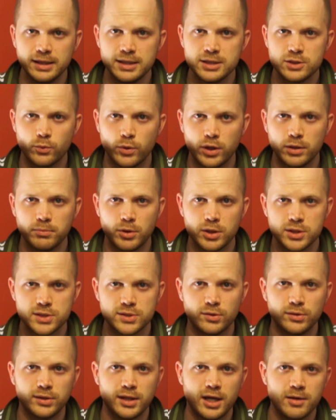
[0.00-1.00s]
least one
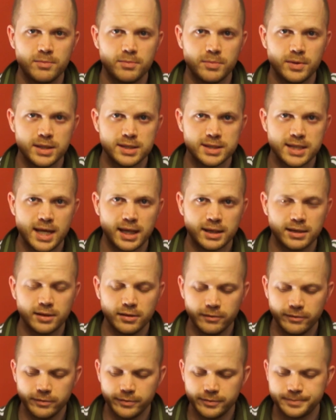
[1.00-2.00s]
monster type is
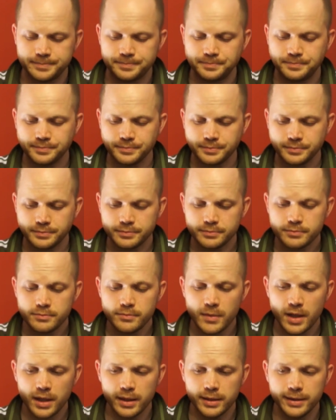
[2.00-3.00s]
active,
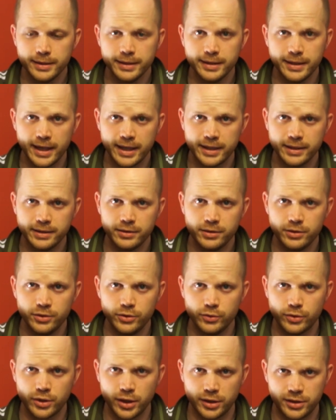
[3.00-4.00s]
then
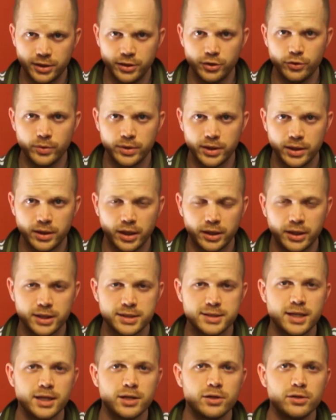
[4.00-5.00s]
you continue with the
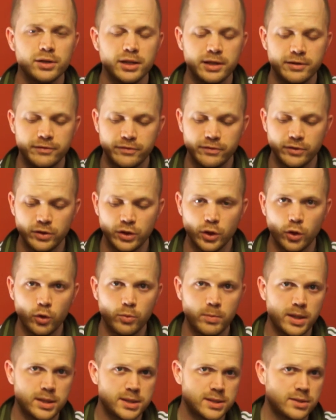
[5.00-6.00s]
darkness cycle. If no
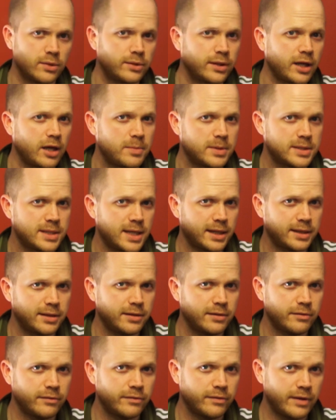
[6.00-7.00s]
monster type is
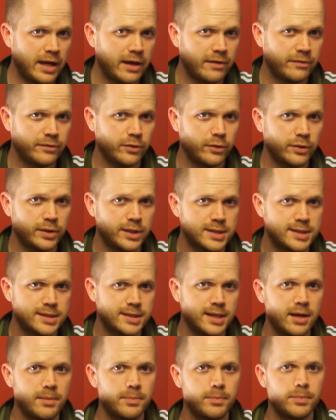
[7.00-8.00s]
active after this
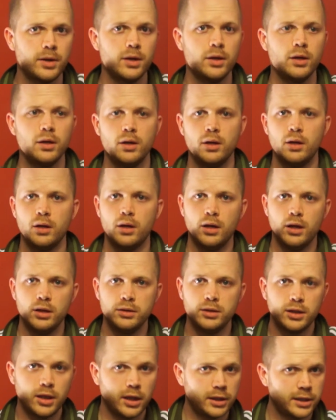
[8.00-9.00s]
step,
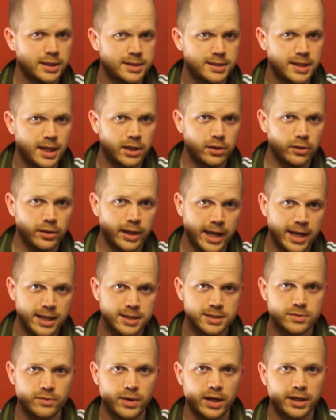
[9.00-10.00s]
the darkness cycle
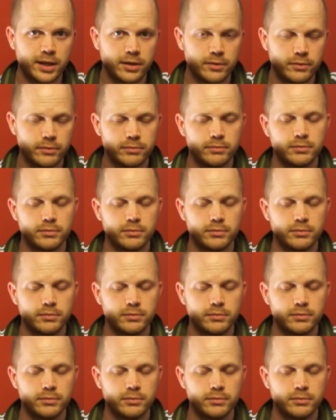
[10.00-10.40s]
ends right now.